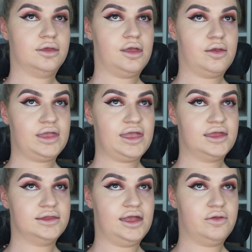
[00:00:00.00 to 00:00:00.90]

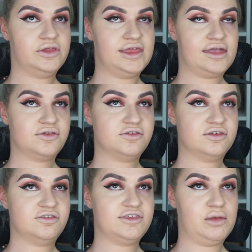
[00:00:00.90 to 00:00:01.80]
Okay, now the next
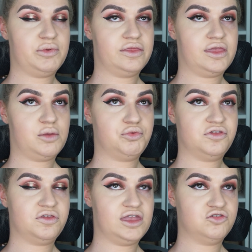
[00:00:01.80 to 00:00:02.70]
step in the
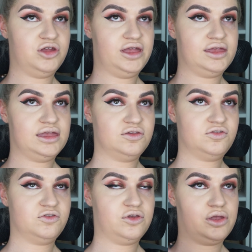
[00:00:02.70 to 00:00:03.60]
procedure is
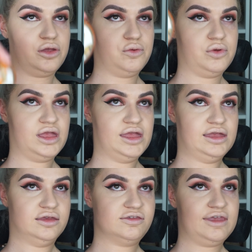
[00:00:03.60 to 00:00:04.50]
to
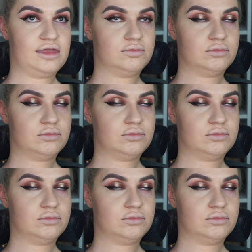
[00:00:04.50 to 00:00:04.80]
set...